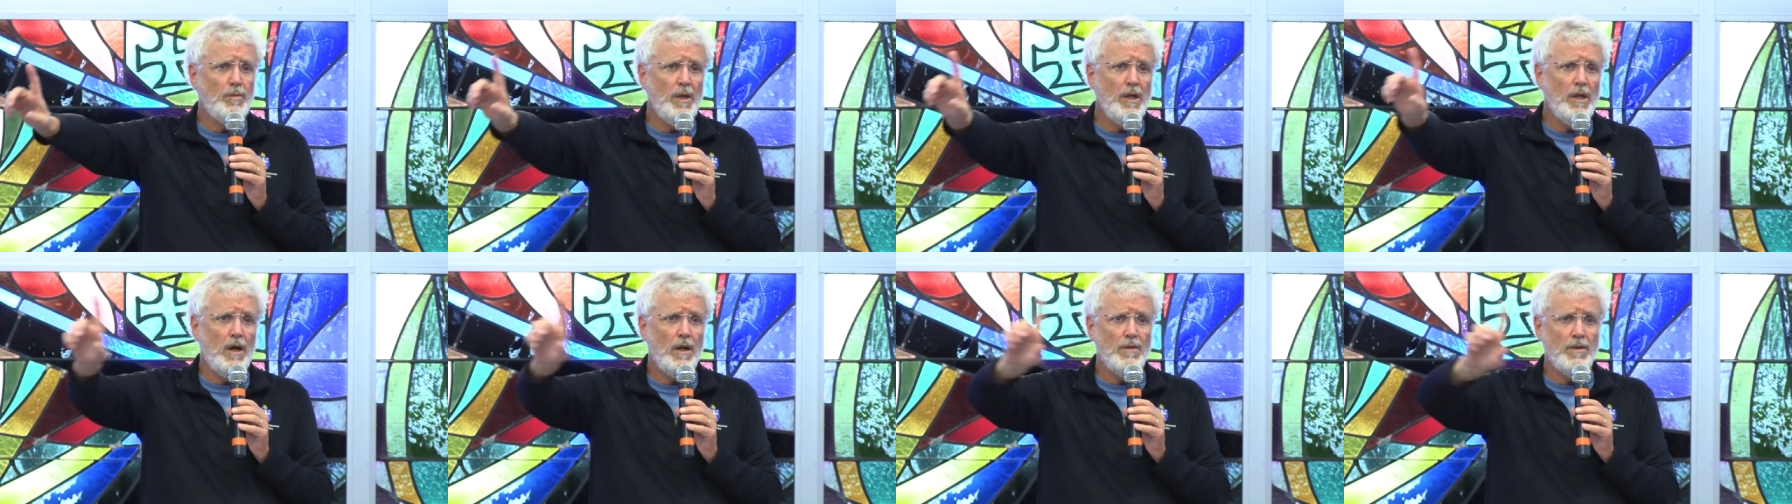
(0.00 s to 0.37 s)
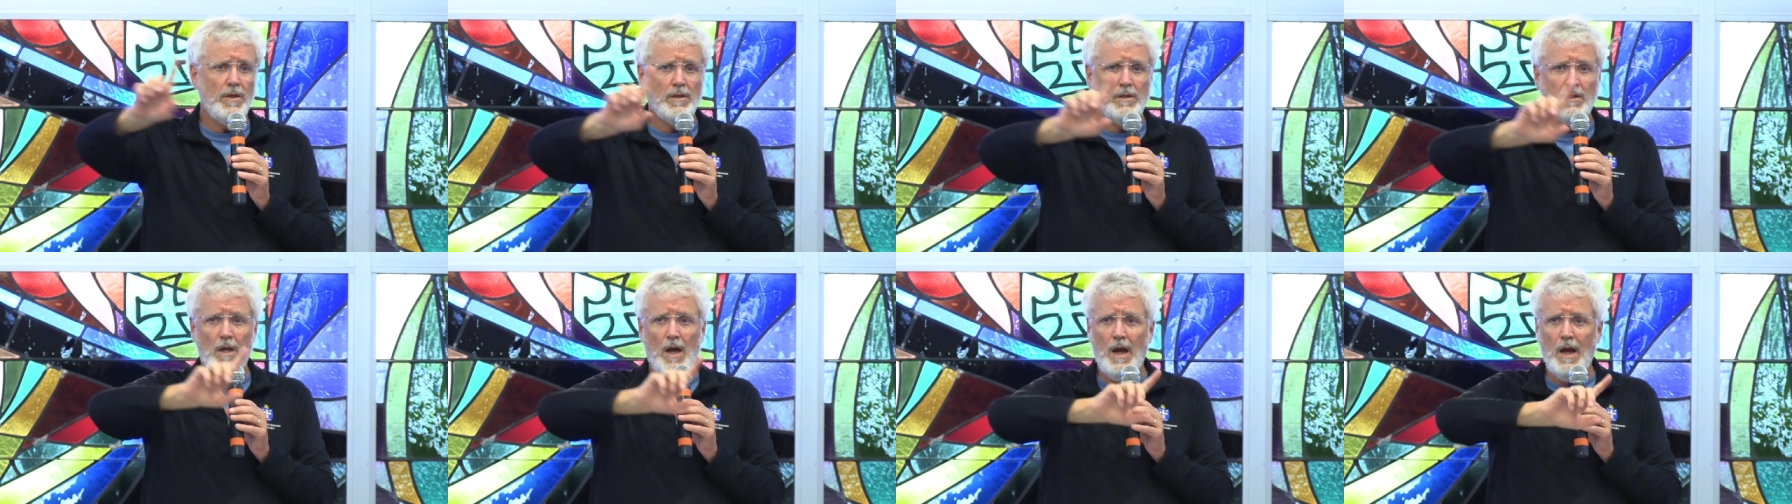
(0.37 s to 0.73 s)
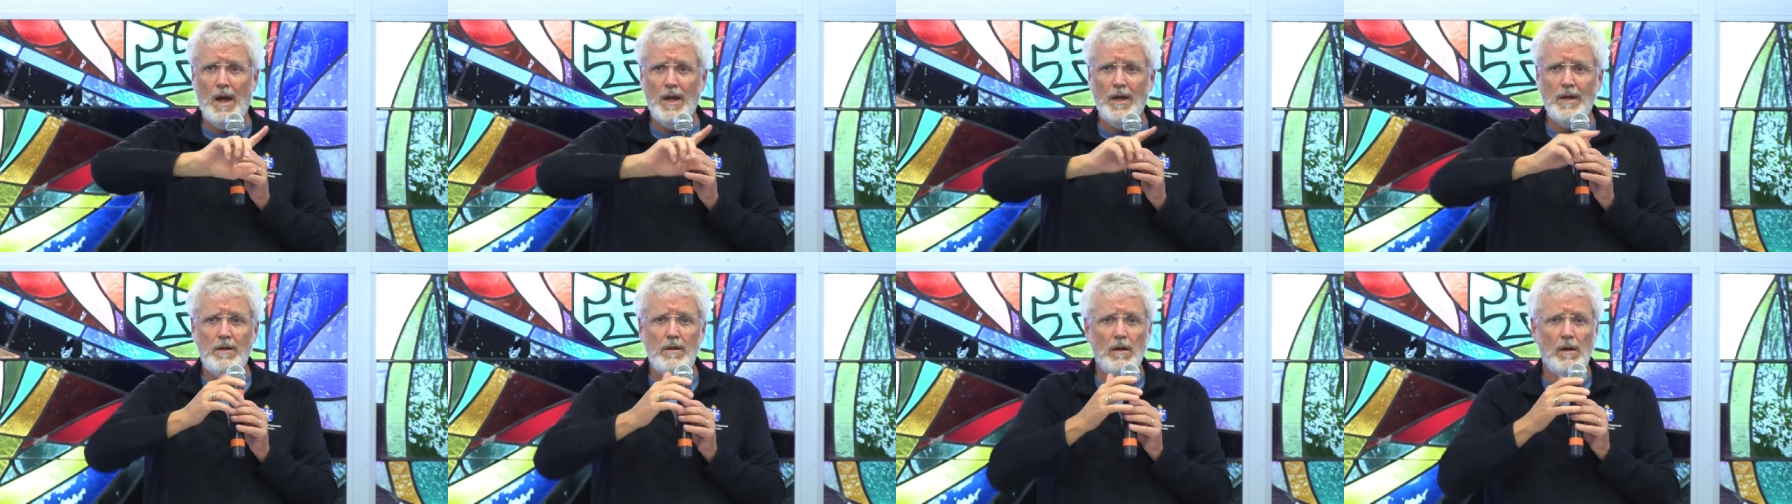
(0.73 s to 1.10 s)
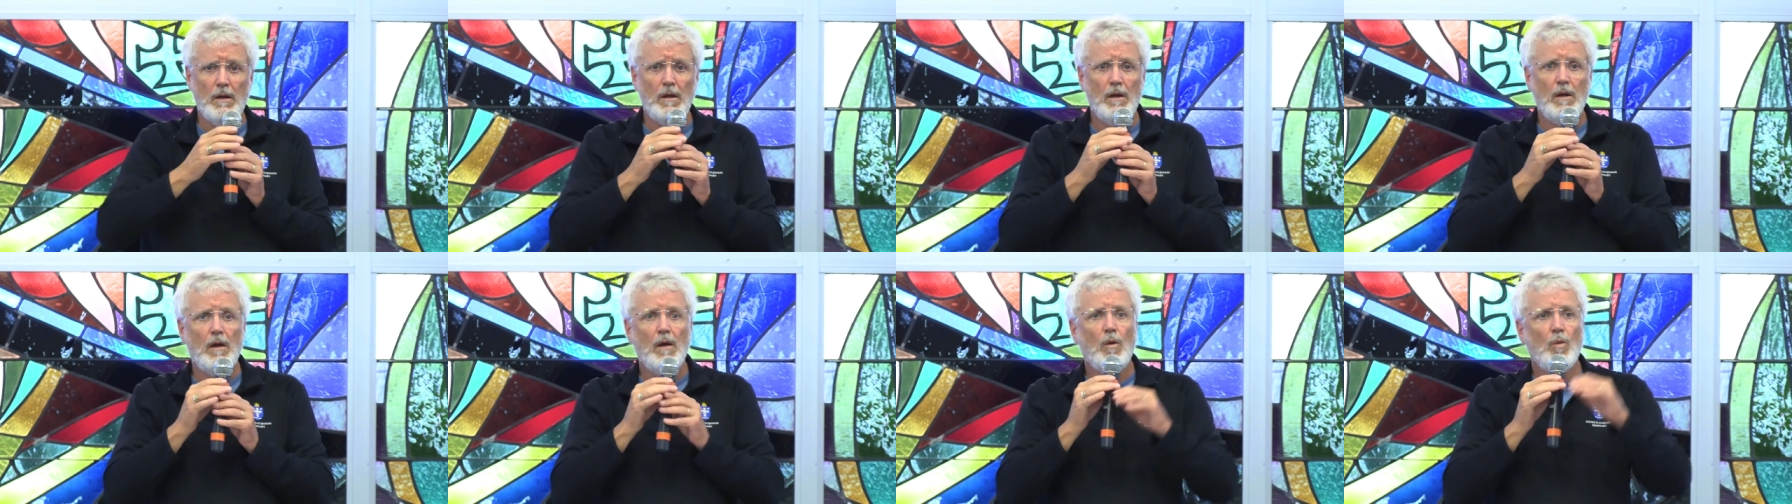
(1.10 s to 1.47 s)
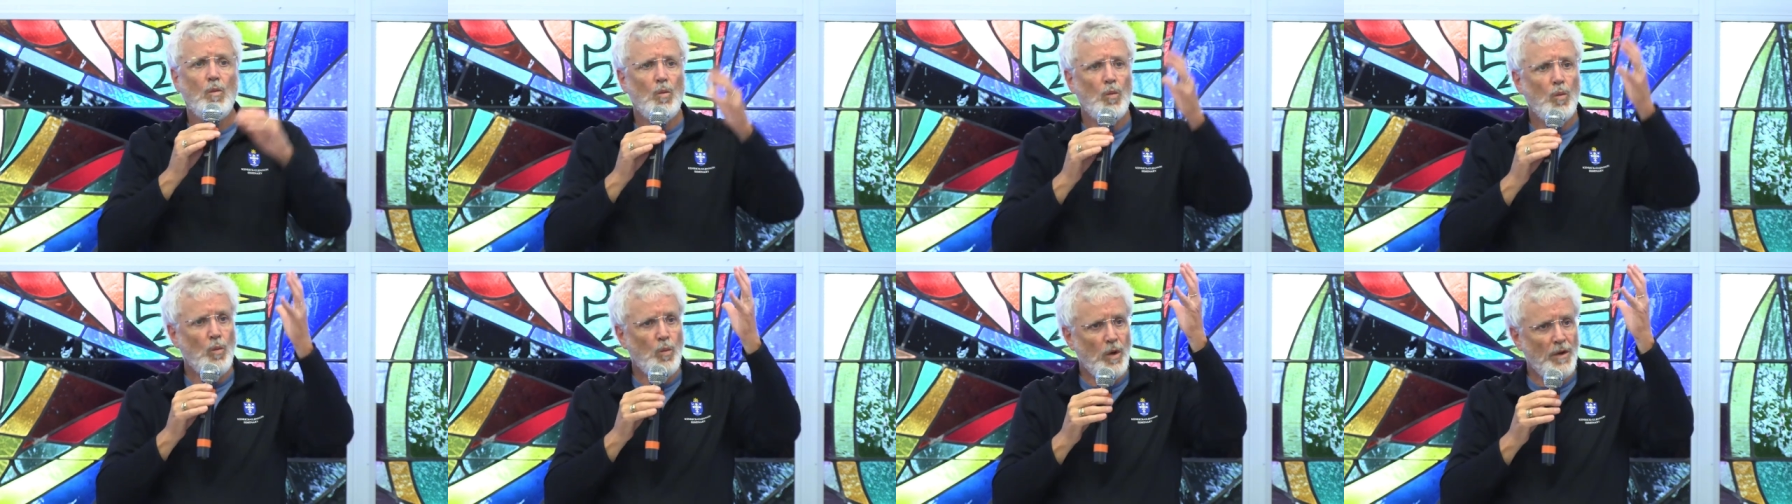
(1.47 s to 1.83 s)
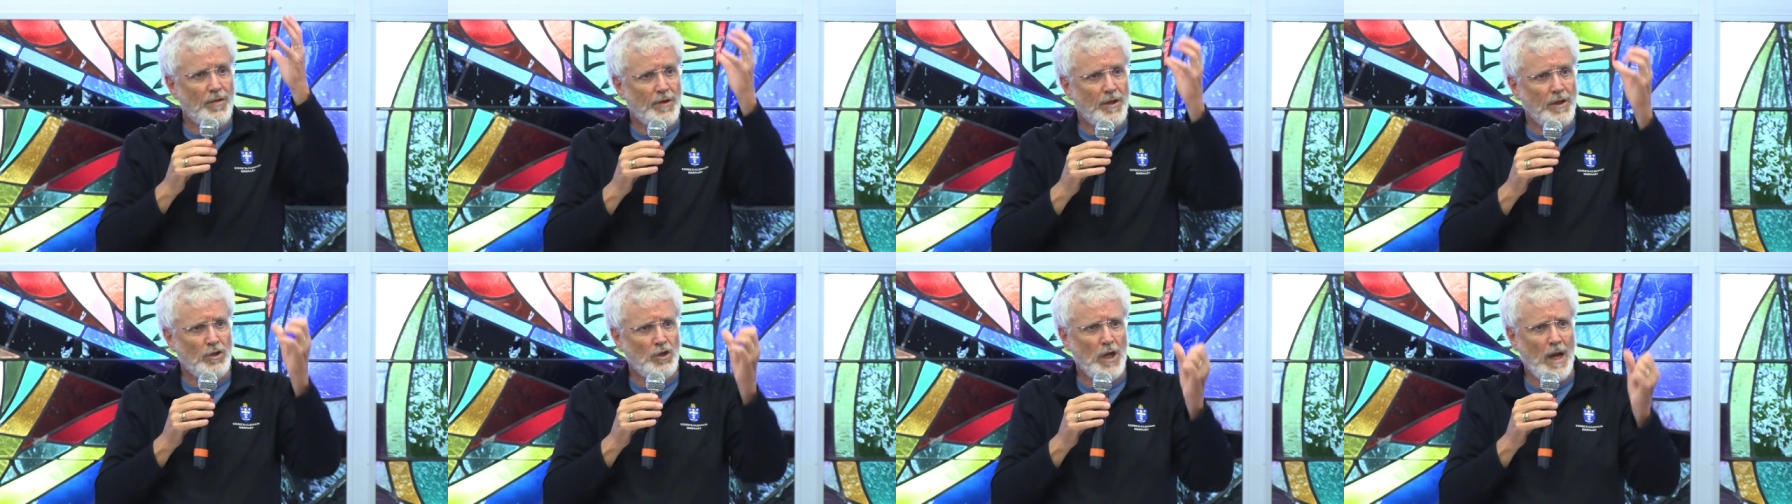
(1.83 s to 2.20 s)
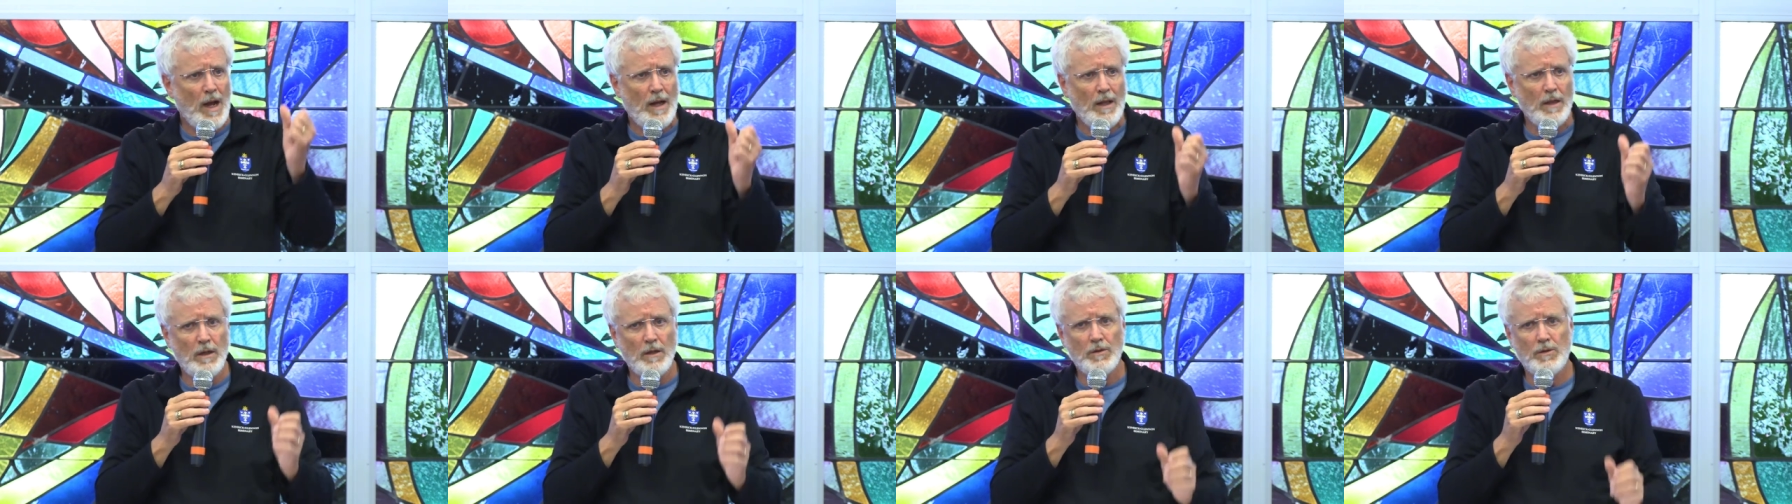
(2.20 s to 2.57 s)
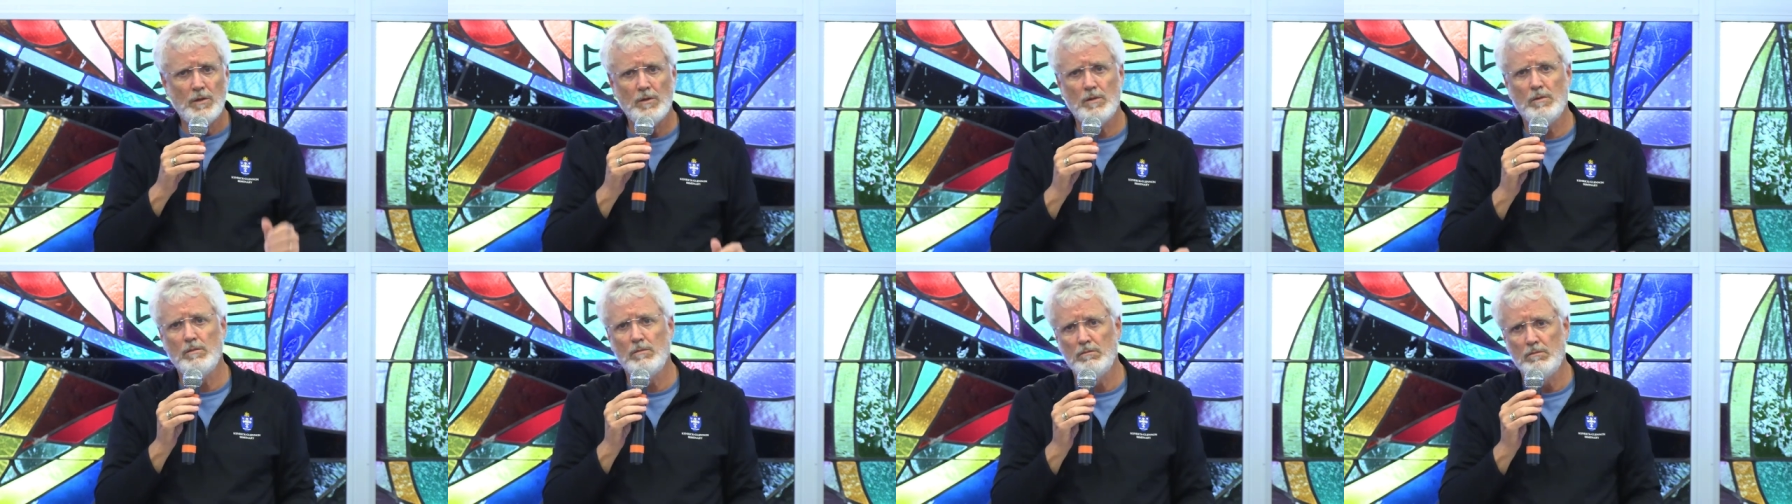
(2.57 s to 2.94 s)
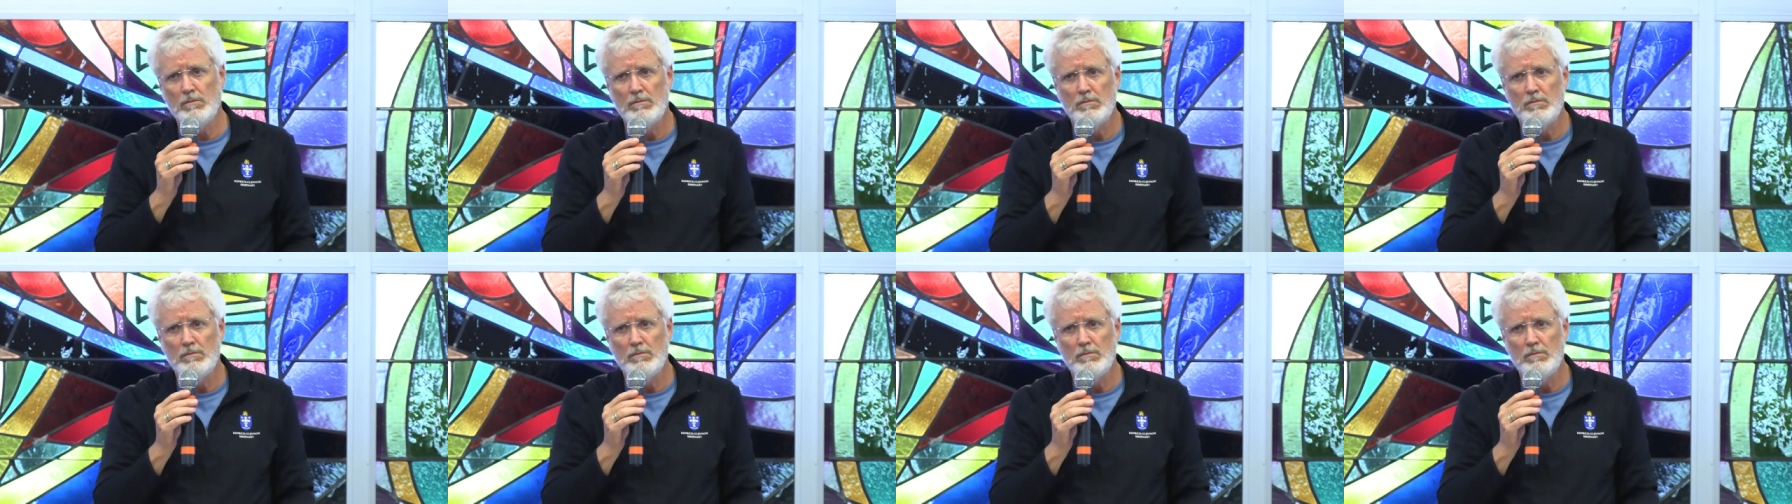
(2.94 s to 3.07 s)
be on the side with the chalice.